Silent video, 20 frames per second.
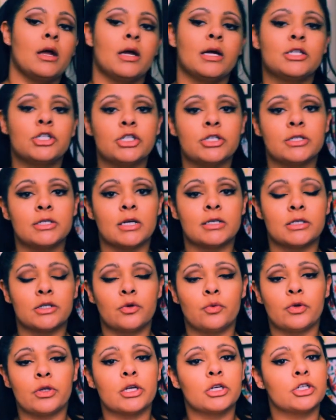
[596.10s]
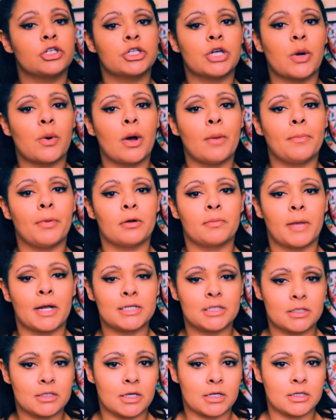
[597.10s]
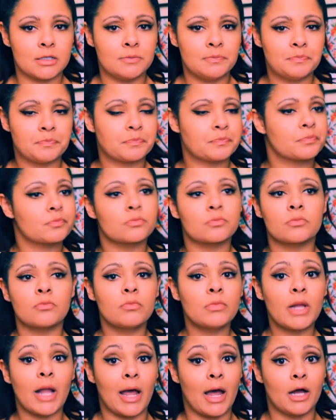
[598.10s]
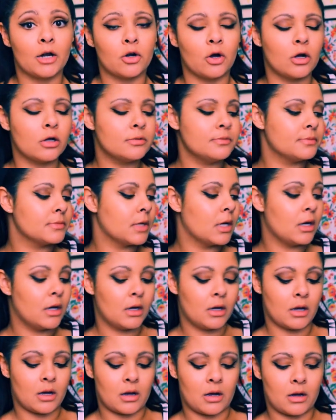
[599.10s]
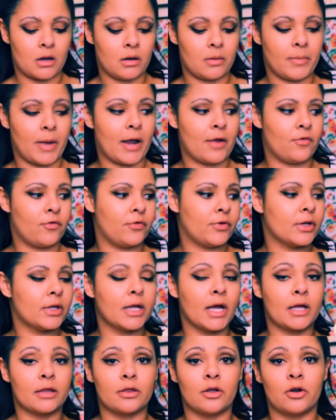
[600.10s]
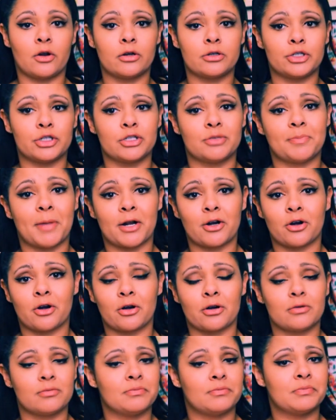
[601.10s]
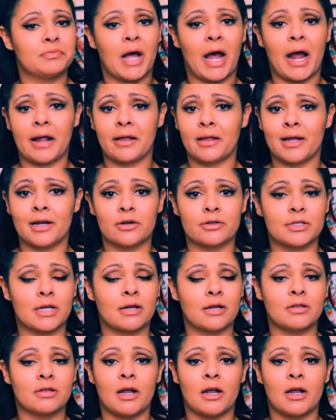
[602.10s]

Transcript: it just doesn't really show up on my skin at all. I feel like there are just better highlighters out